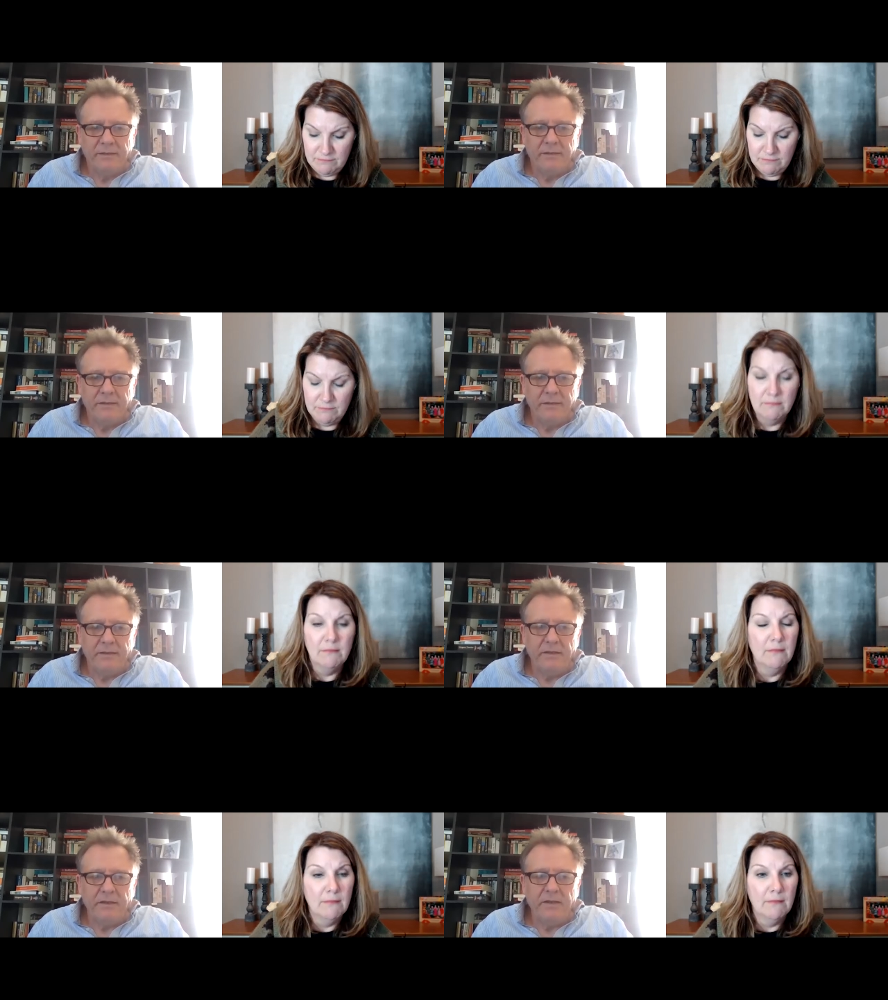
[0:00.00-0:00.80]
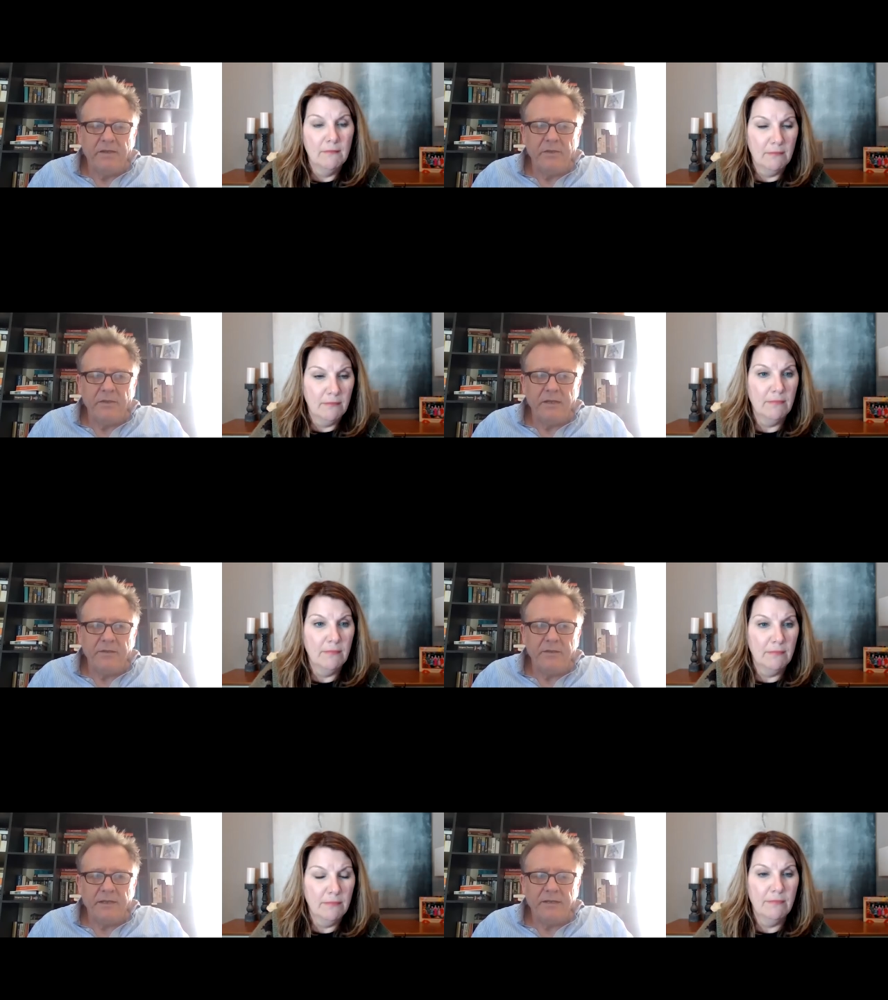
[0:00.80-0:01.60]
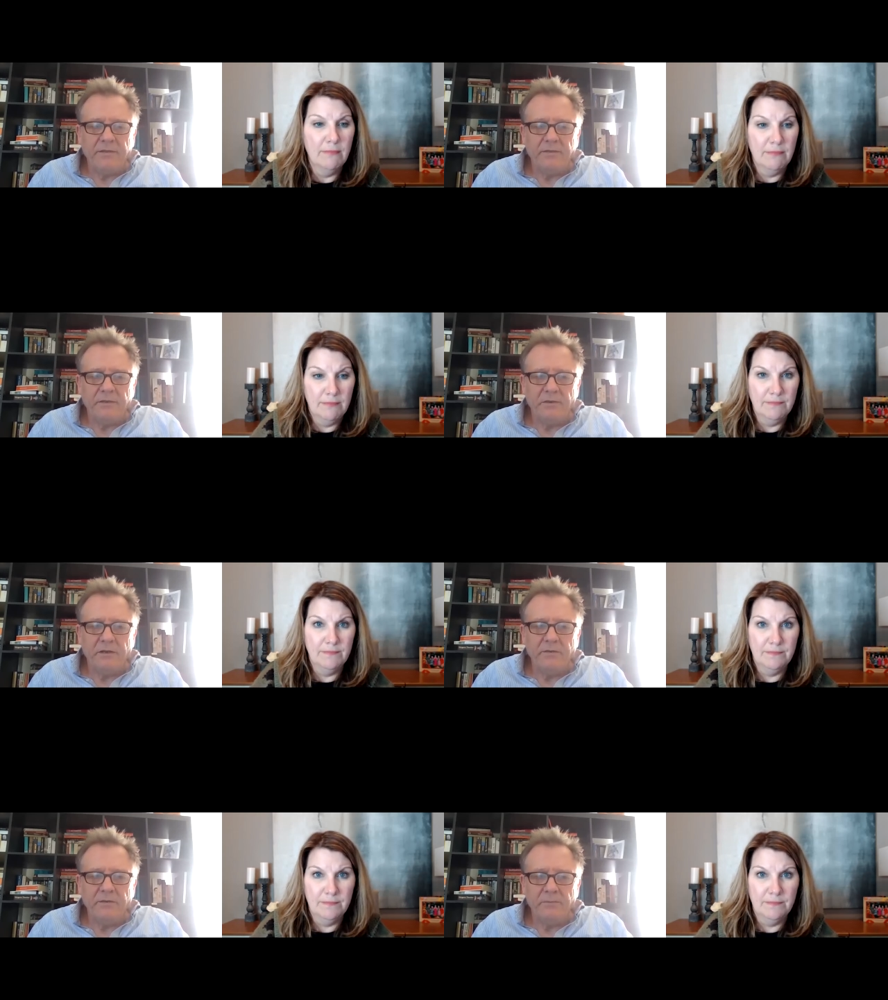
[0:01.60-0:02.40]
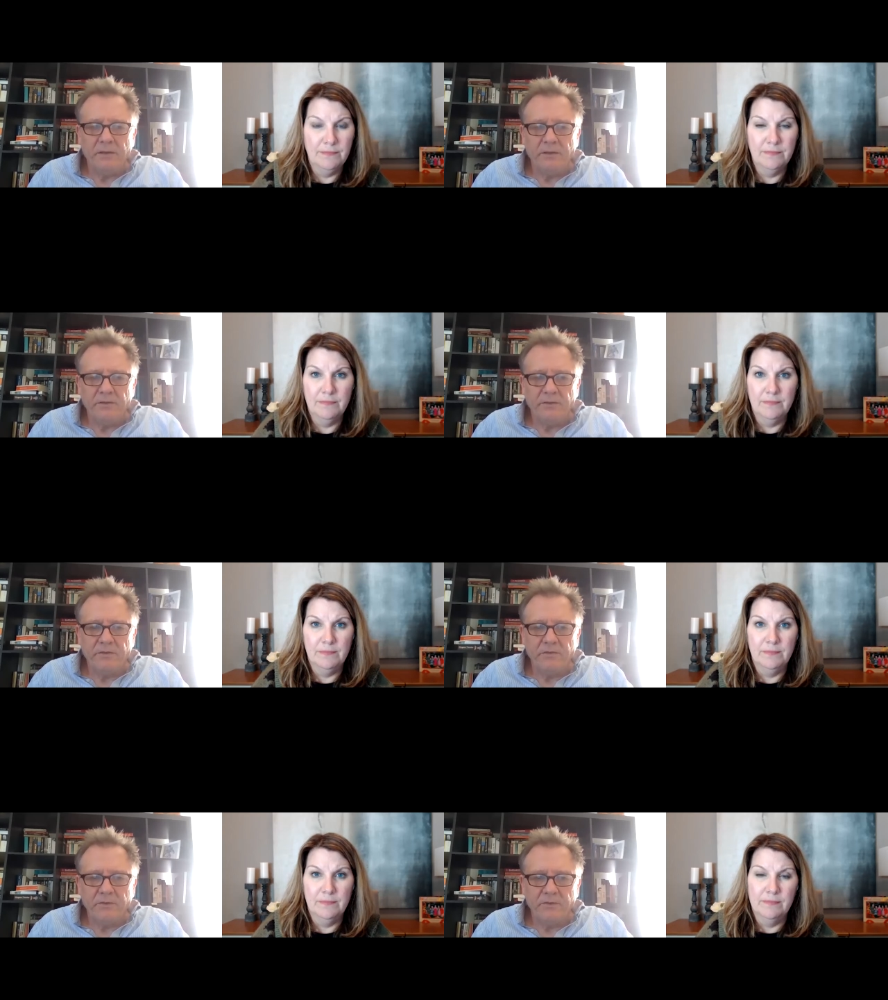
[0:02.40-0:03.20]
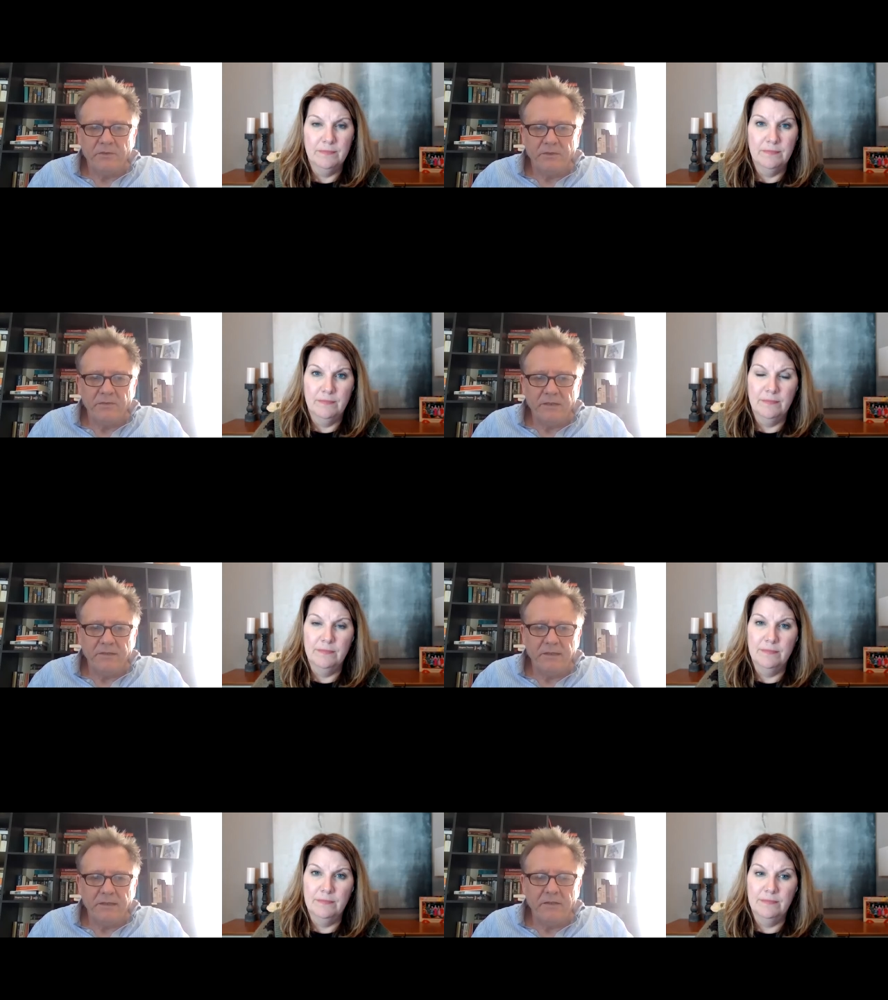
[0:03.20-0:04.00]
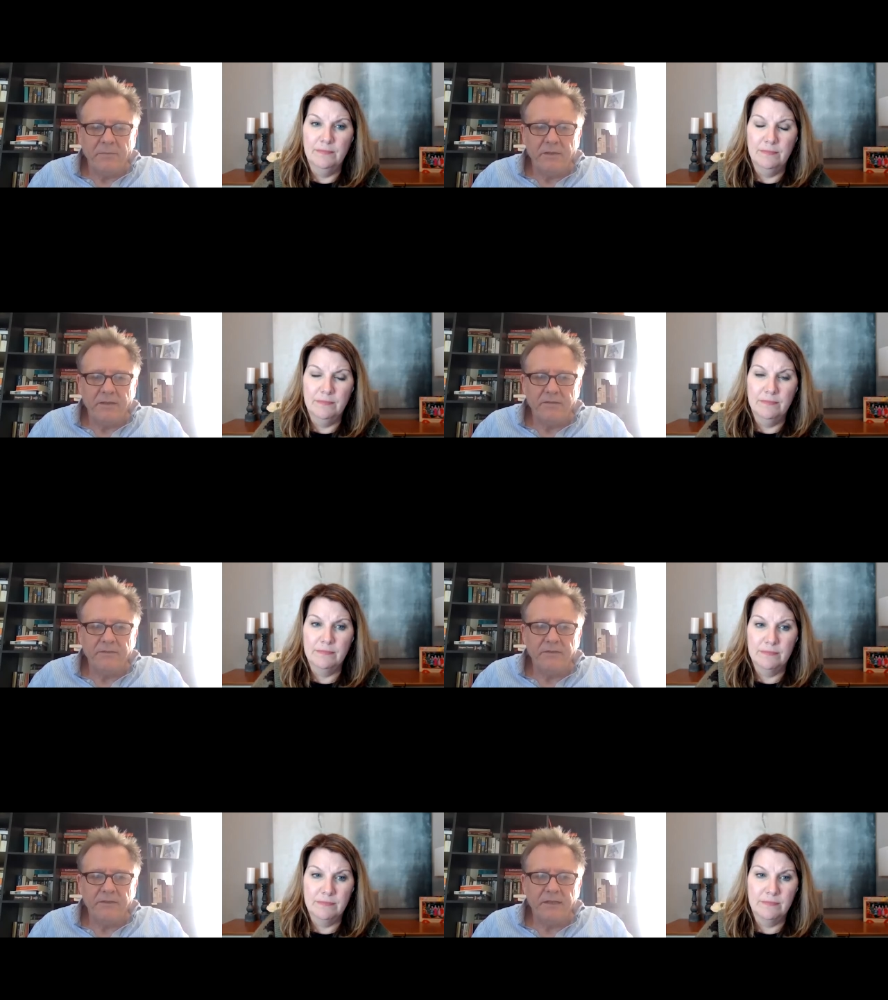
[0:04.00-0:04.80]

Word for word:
Speaker 1: And you can argue that that's a negative for growth because, of course, it's affecting economic activity. The